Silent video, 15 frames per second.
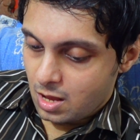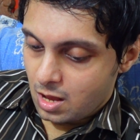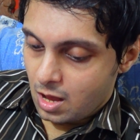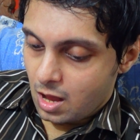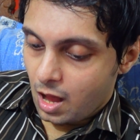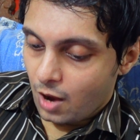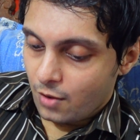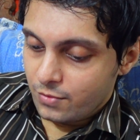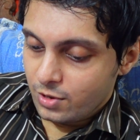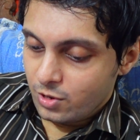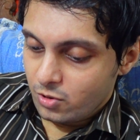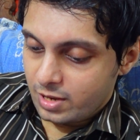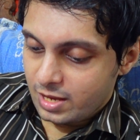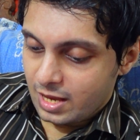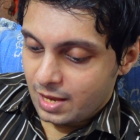How do
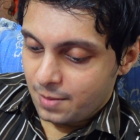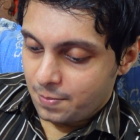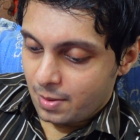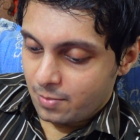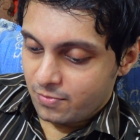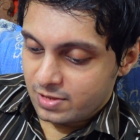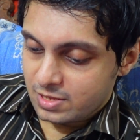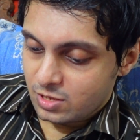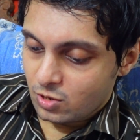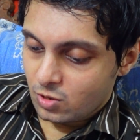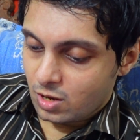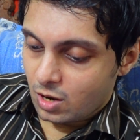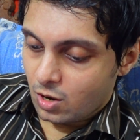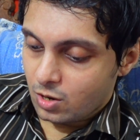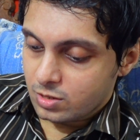you keep up with
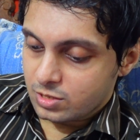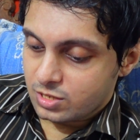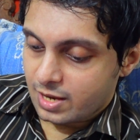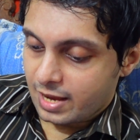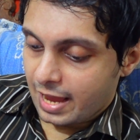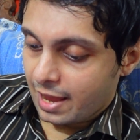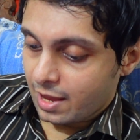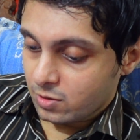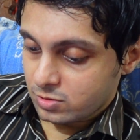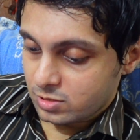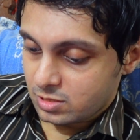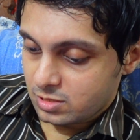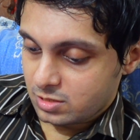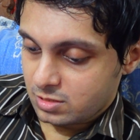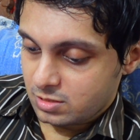your own
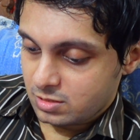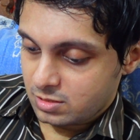chaos?